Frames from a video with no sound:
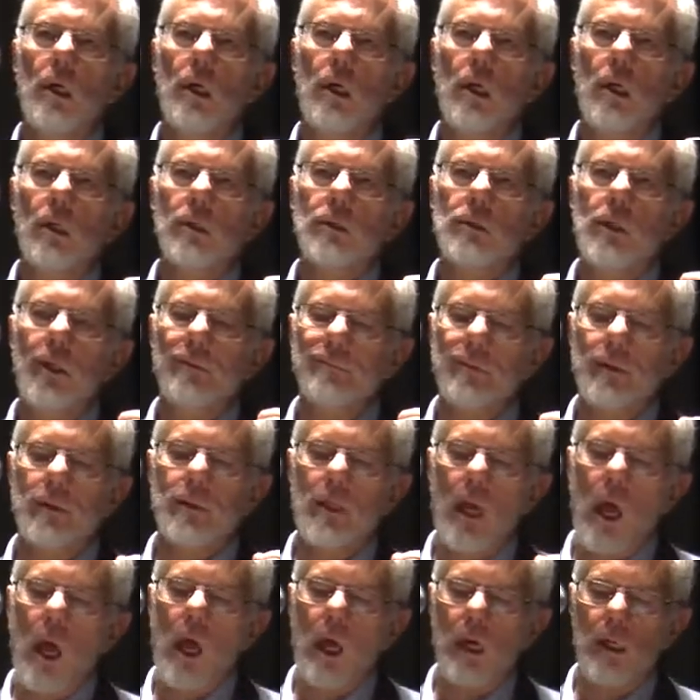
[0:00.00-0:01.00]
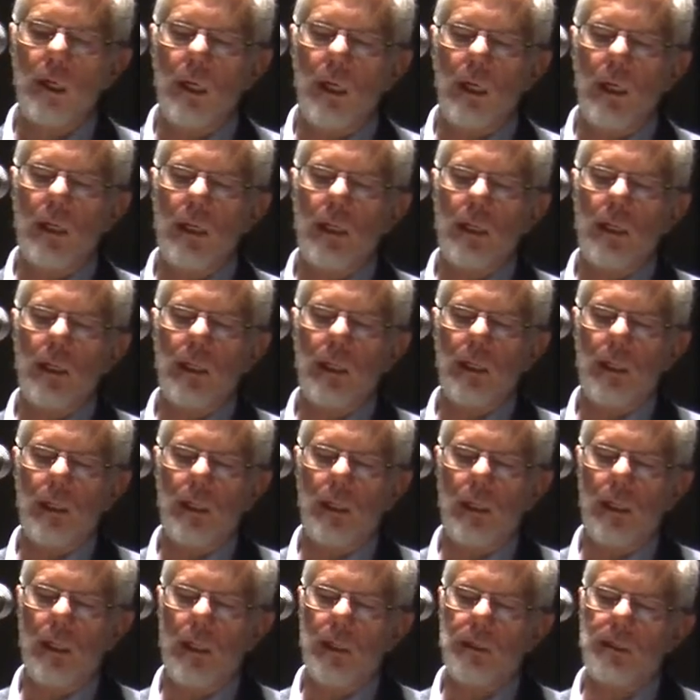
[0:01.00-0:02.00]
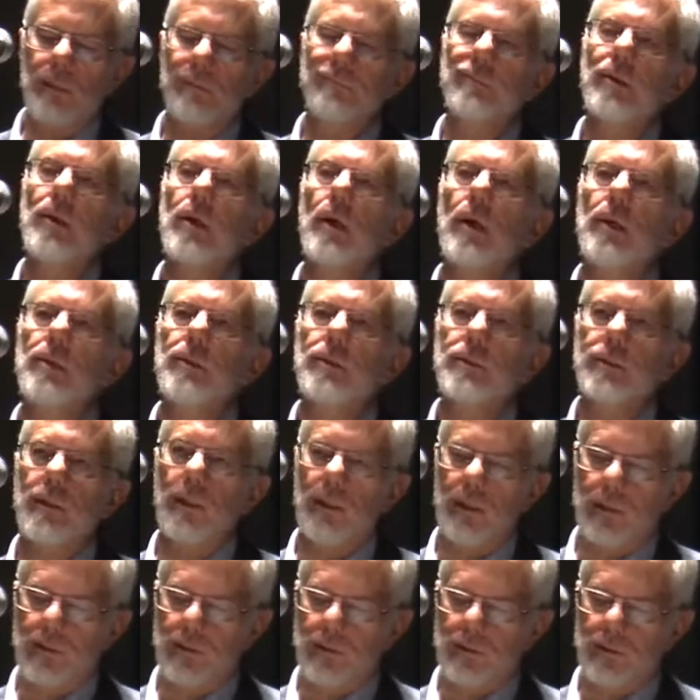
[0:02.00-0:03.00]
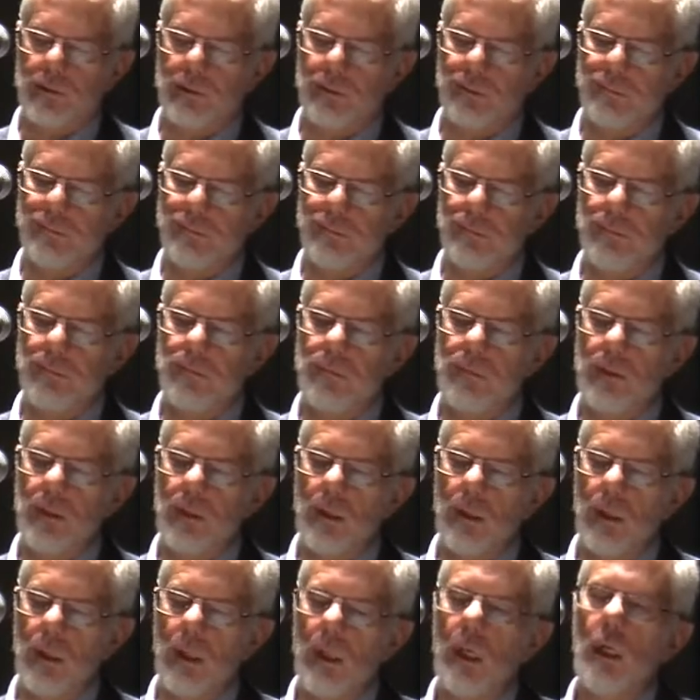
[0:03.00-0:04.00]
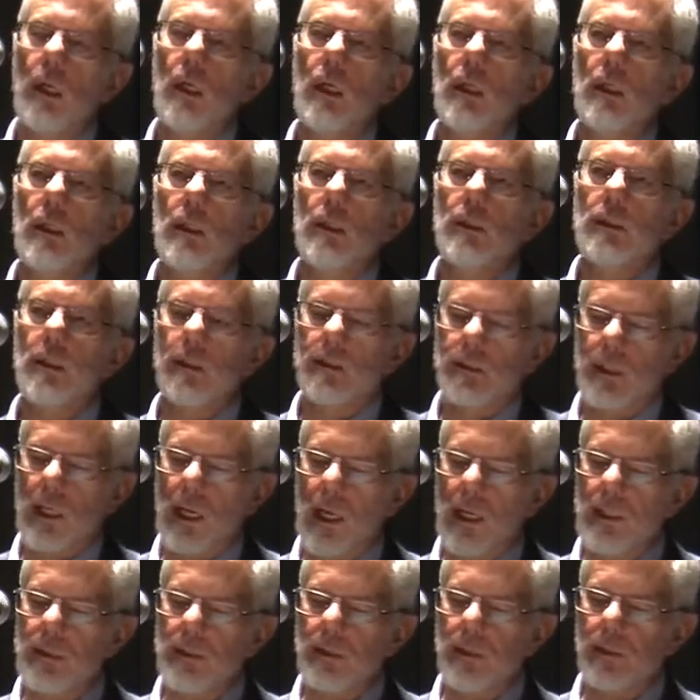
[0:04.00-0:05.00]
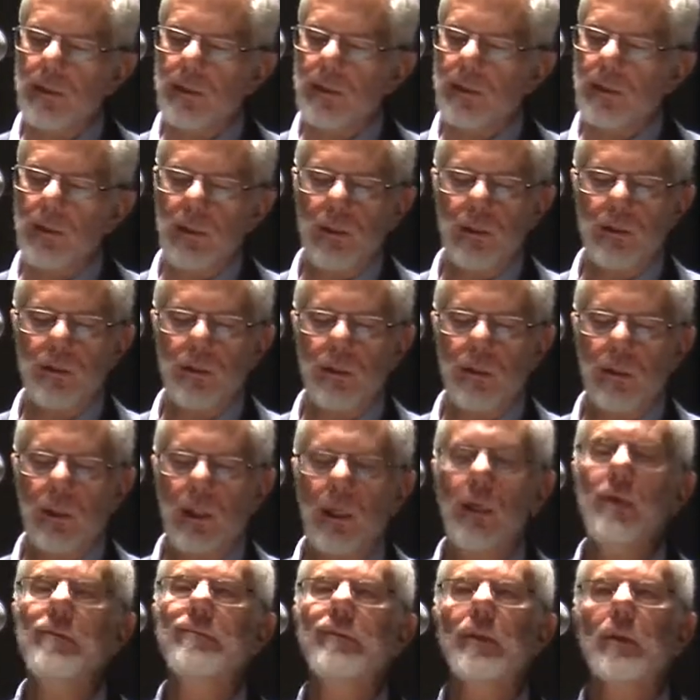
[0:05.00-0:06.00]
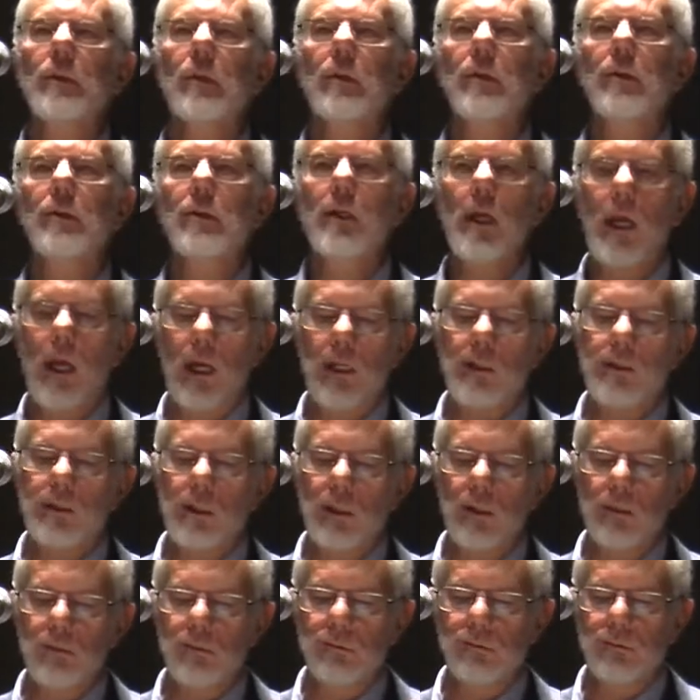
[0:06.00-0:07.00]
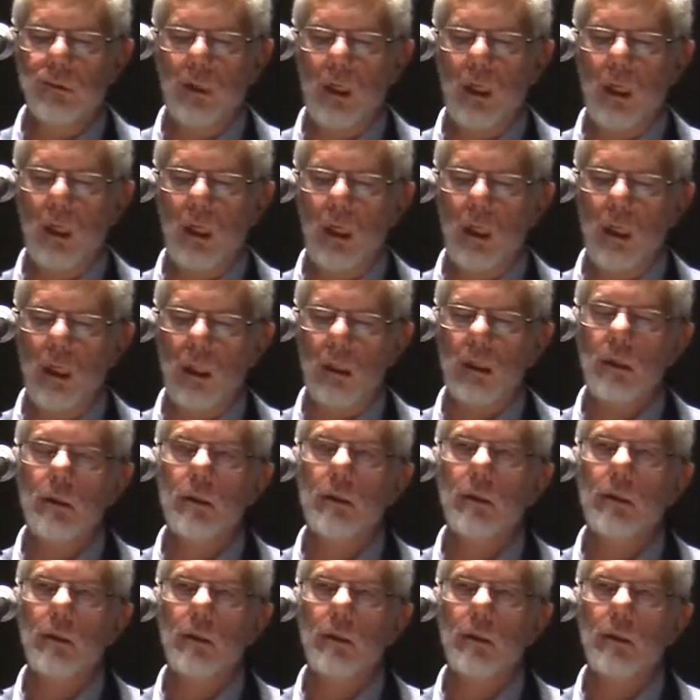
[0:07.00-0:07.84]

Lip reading: samsara is a process, the tendency to keep creating worlds